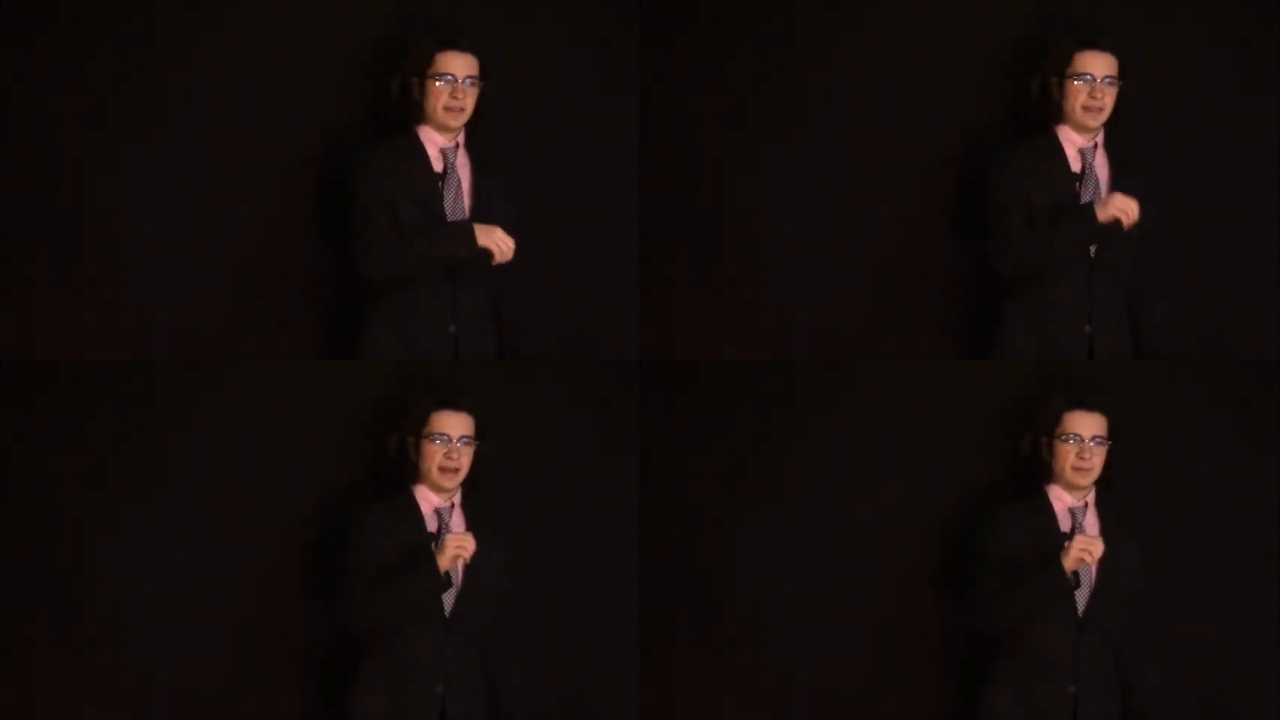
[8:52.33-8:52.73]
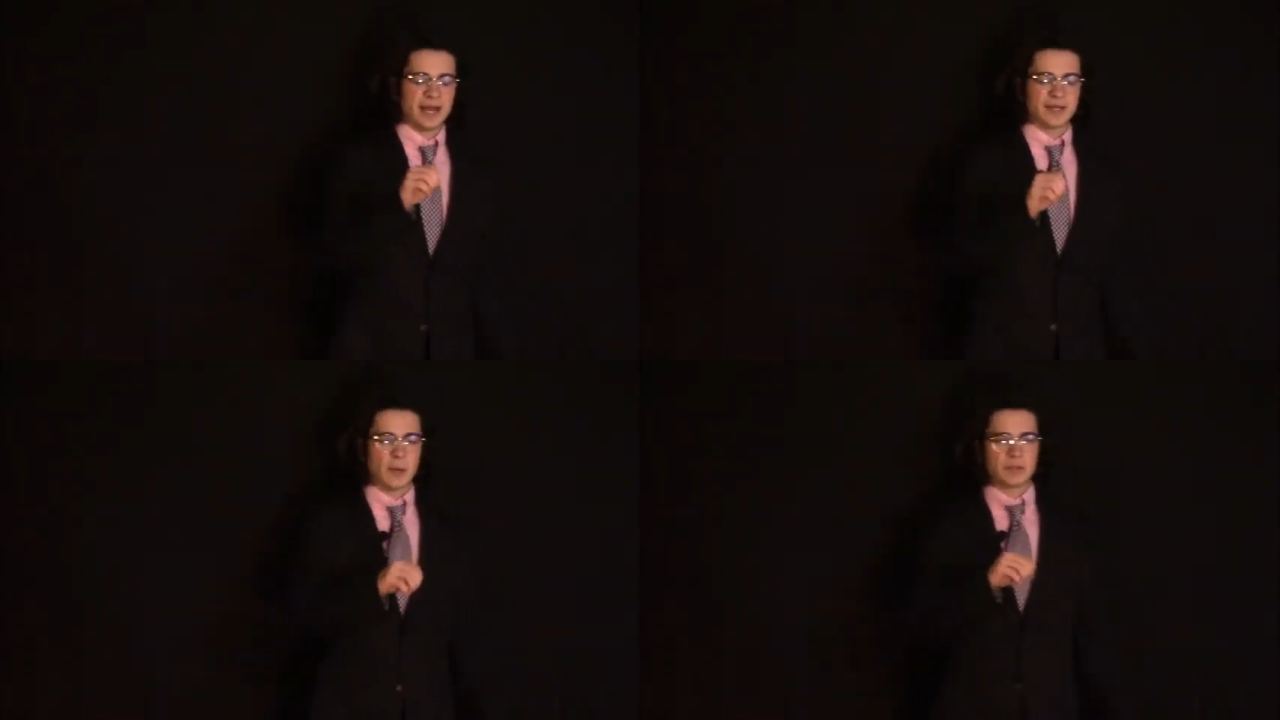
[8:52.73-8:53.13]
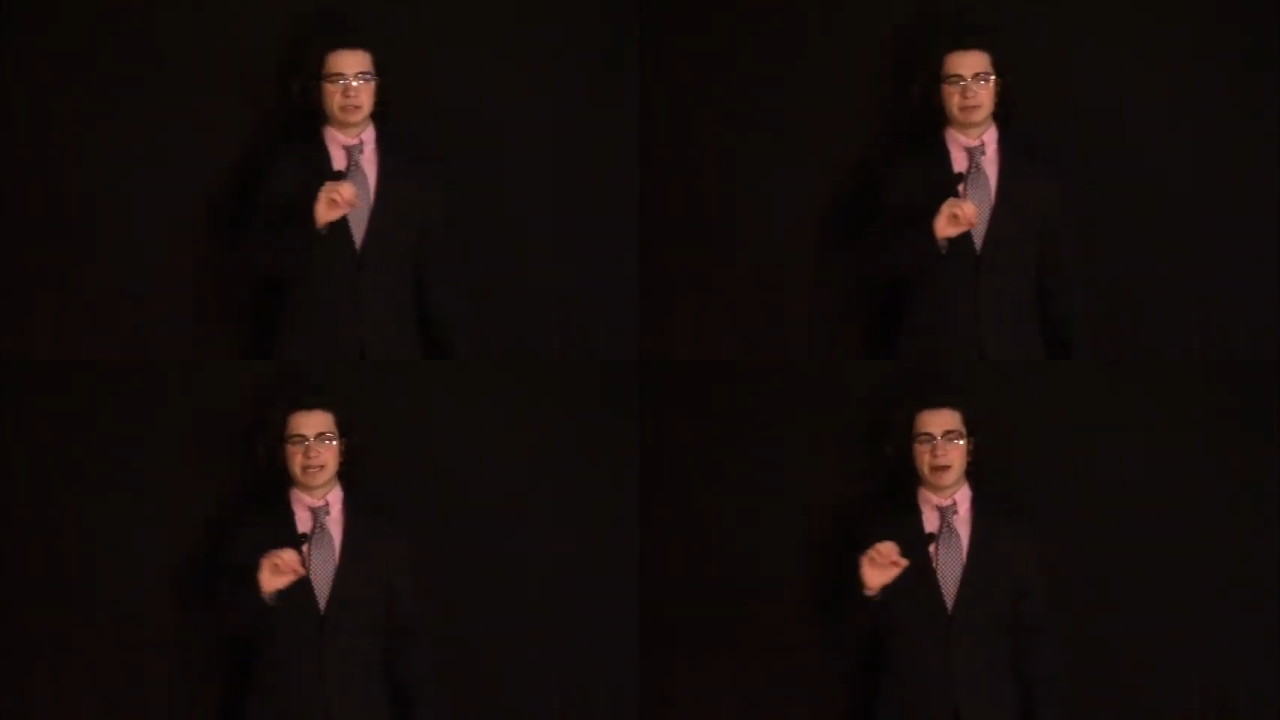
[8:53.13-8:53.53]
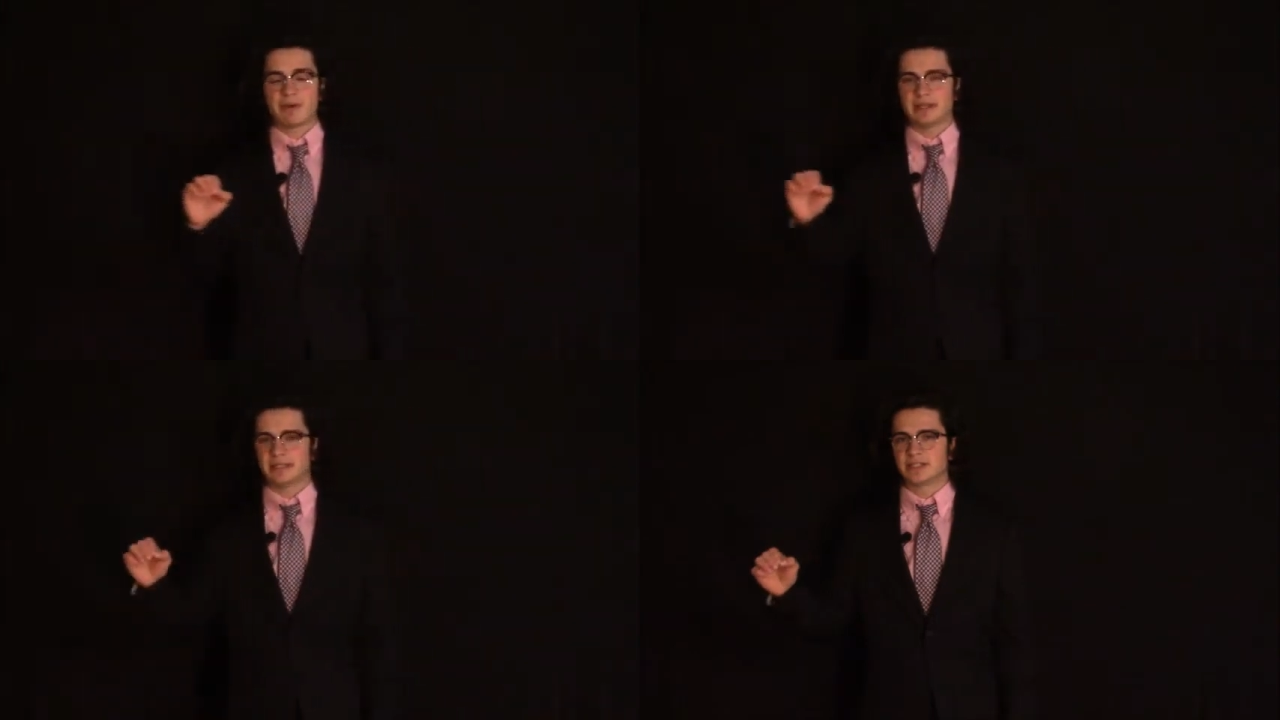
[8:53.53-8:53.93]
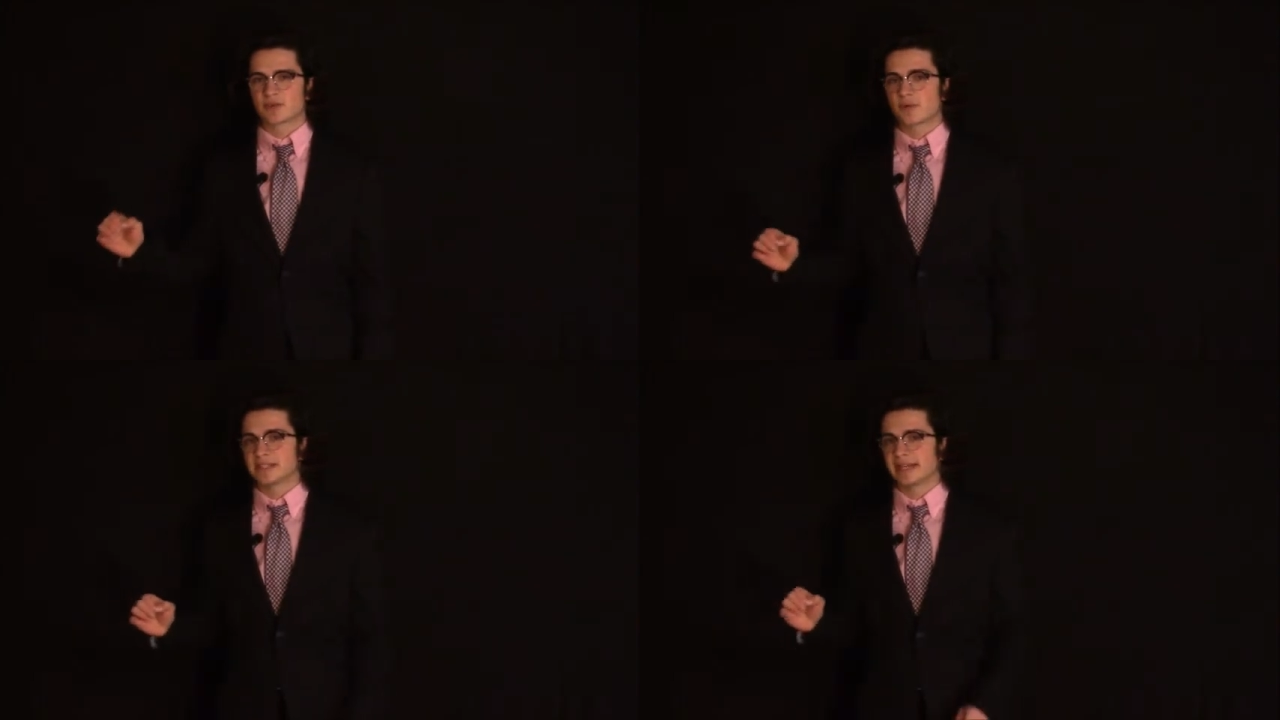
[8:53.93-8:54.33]
that I'm not going to recount any
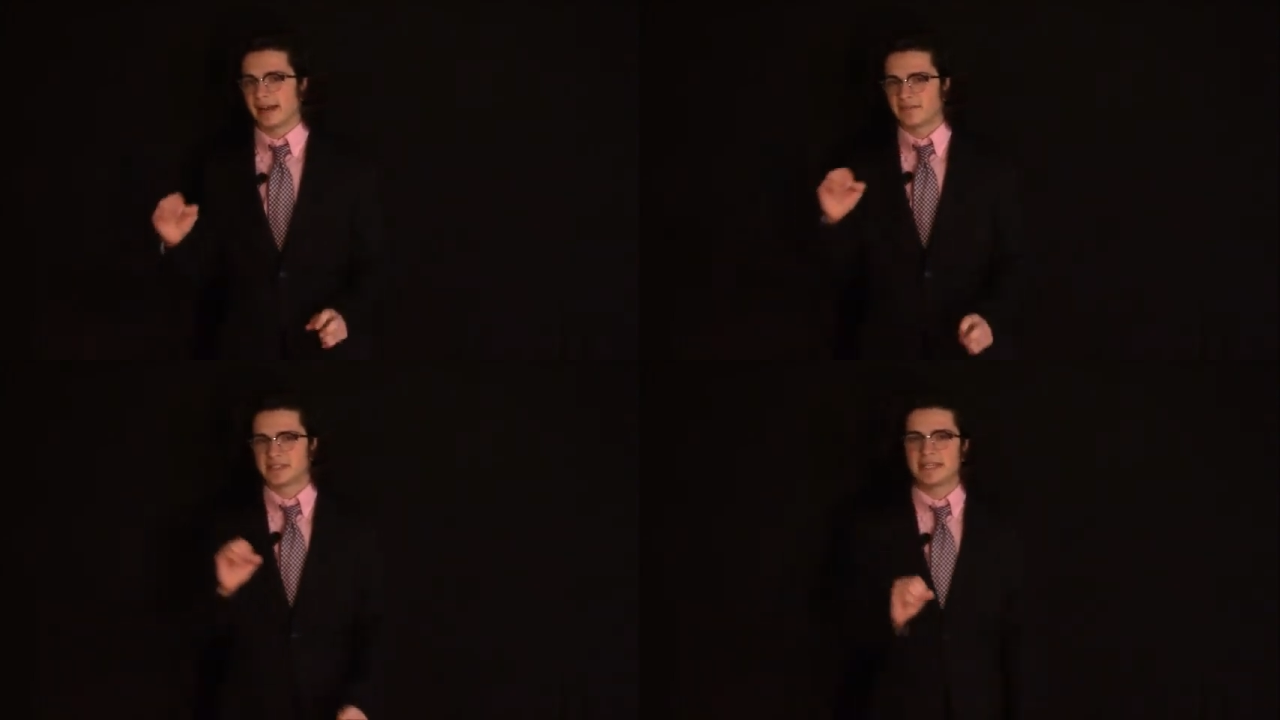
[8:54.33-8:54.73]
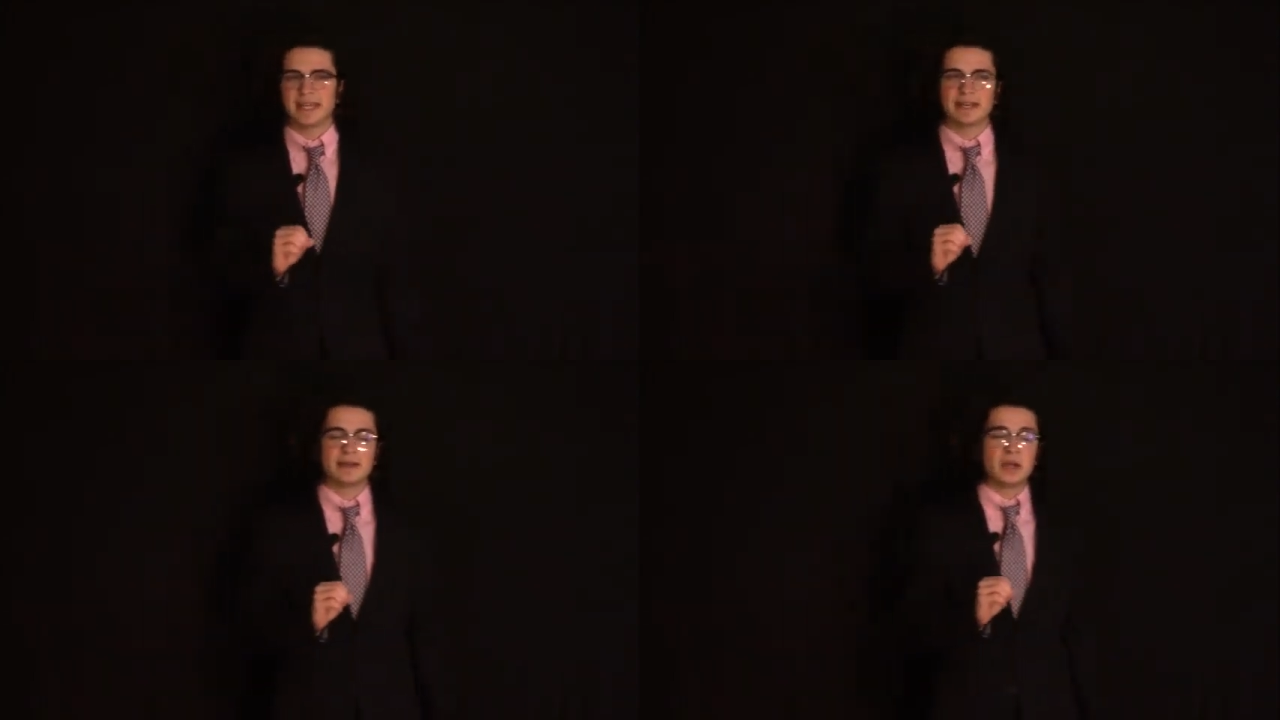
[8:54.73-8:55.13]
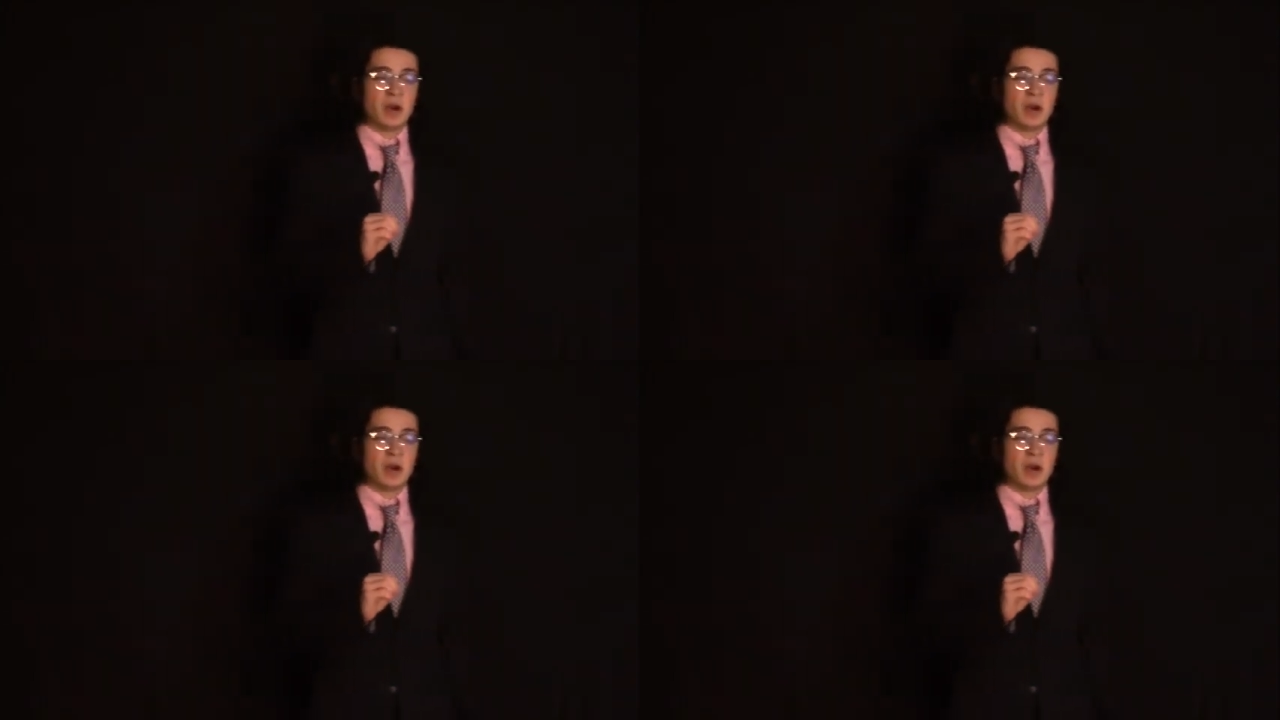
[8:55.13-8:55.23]
stories that I've seen